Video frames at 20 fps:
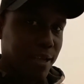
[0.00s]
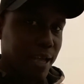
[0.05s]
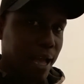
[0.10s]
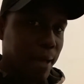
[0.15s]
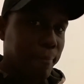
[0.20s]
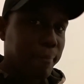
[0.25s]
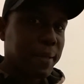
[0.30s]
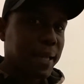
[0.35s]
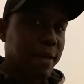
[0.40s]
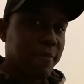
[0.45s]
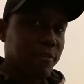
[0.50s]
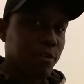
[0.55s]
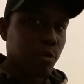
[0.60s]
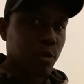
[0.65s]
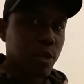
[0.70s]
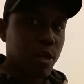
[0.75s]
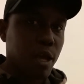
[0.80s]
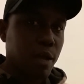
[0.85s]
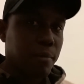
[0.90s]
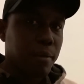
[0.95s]
I'm
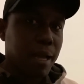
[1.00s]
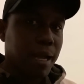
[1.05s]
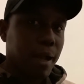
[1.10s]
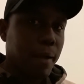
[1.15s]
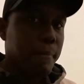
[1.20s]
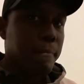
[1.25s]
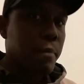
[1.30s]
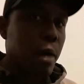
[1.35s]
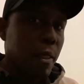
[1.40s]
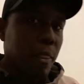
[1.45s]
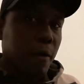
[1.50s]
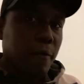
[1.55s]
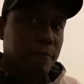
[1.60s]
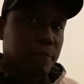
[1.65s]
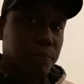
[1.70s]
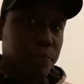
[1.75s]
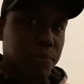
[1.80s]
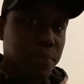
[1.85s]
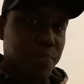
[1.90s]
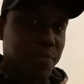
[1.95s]
leveling up like a mother.
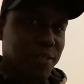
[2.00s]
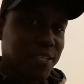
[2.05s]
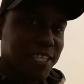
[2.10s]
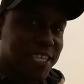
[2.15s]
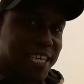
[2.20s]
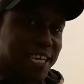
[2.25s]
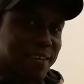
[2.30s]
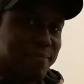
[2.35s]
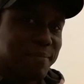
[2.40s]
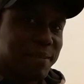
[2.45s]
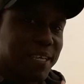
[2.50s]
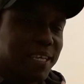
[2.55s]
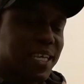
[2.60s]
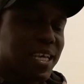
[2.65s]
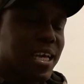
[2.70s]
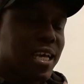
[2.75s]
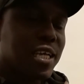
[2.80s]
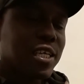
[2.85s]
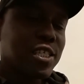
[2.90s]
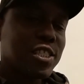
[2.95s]
You get me?
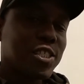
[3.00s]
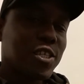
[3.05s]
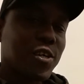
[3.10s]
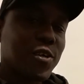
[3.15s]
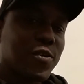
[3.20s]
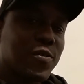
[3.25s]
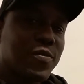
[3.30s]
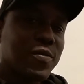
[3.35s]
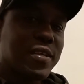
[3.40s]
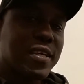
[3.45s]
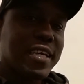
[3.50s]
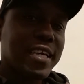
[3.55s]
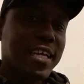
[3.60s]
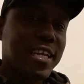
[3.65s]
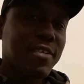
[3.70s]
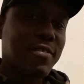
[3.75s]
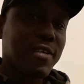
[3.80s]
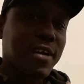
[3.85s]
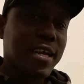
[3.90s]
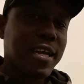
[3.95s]
So
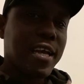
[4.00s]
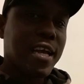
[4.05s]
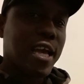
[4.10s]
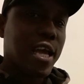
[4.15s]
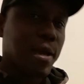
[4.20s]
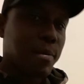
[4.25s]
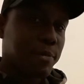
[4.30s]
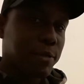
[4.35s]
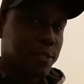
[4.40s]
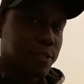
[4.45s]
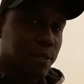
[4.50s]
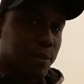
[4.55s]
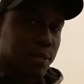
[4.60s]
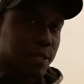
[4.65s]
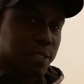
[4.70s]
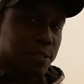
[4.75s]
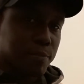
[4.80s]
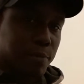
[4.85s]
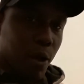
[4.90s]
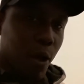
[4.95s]
anyway,
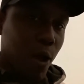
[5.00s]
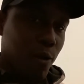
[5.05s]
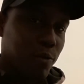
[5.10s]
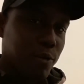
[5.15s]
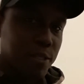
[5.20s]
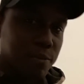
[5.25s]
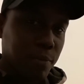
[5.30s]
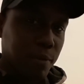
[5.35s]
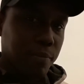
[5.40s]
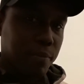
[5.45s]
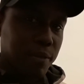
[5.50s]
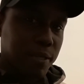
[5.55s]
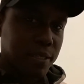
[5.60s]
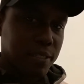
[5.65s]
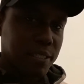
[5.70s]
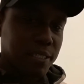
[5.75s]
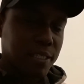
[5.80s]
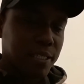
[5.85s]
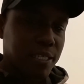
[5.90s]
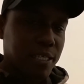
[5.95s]
it's always my
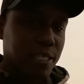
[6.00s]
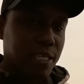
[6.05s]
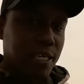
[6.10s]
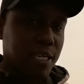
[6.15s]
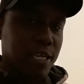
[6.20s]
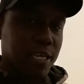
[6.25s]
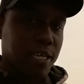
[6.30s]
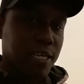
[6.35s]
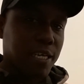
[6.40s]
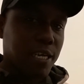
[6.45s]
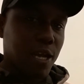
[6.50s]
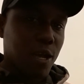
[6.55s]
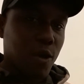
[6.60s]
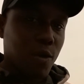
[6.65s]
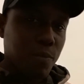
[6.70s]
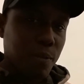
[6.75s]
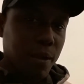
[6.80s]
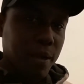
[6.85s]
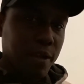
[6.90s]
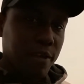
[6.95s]
pleasure, and I
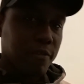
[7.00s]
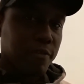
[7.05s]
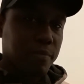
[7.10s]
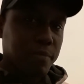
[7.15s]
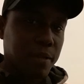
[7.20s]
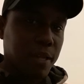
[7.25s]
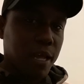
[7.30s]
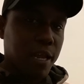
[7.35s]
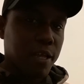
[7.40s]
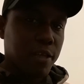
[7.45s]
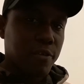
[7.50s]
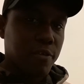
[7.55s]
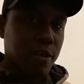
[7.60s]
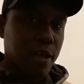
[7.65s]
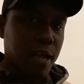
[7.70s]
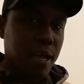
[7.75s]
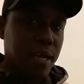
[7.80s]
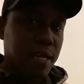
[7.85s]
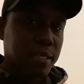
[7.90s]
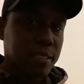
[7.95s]
hope I hear from a lot of you
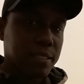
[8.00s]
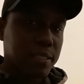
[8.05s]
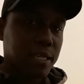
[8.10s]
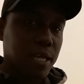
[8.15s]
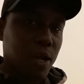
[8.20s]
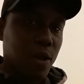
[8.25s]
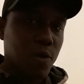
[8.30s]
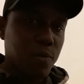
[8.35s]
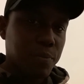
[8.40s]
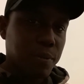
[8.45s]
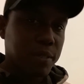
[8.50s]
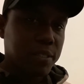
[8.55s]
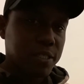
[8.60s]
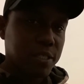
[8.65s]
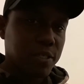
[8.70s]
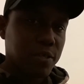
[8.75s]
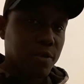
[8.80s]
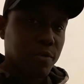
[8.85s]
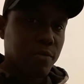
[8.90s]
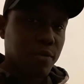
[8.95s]
guys, and I hope I see
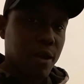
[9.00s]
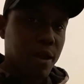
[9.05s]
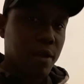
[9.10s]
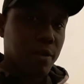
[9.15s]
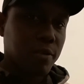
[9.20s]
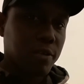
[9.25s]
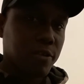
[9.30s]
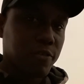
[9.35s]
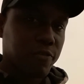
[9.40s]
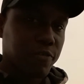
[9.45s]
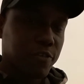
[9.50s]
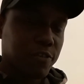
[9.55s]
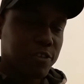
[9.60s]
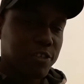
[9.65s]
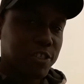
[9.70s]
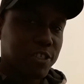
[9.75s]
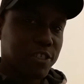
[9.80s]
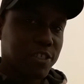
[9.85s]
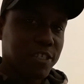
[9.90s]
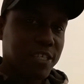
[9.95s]
you around in the
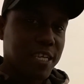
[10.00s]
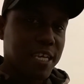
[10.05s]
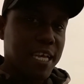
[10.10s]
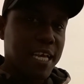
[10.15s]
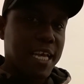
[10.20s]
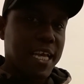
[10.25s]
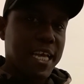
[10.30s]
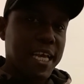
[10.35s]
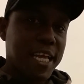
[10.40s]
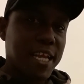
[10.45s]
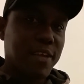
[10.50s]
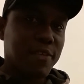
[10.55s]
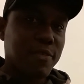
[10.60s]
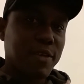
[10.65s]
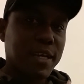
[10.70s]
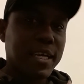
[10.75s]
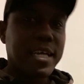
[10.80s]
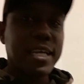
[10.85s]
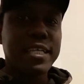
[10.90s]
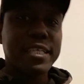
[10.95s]
future.
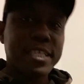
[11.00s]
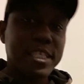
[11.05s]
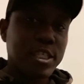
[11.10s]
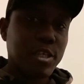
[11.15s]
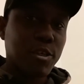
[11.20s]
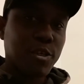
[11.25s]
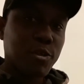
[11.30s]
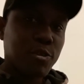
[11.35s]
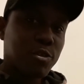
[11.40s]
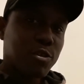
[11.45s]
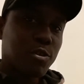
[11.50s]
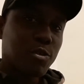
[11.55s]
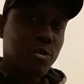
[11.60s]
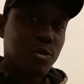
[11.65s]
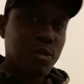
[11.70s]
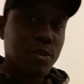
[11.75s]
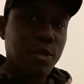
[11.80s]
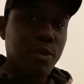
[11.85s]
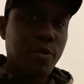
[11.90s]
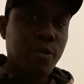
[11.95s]
Anyway, this is your YouTube
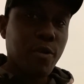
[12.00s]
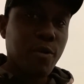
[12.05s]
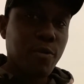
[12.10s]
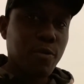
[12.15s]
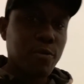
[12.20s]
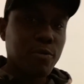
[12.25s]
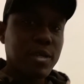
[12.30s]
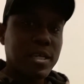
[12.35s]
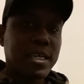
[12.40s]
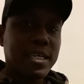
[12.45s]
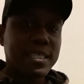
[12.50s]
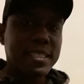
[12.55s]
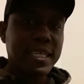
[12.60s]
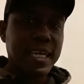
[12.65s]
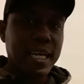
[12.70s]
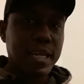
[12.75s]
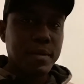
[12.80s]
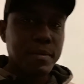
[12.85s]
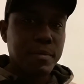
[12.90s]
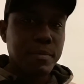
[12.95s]
guru,
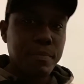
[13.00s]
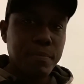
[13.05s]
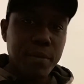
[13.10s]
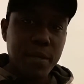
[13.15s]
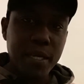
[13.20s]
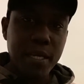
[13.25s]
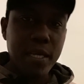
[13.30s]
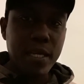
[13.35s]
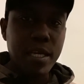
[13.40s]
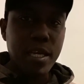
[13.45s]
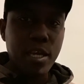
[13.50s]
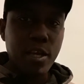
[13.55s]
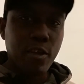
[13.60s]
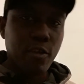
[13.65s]
Teddy P.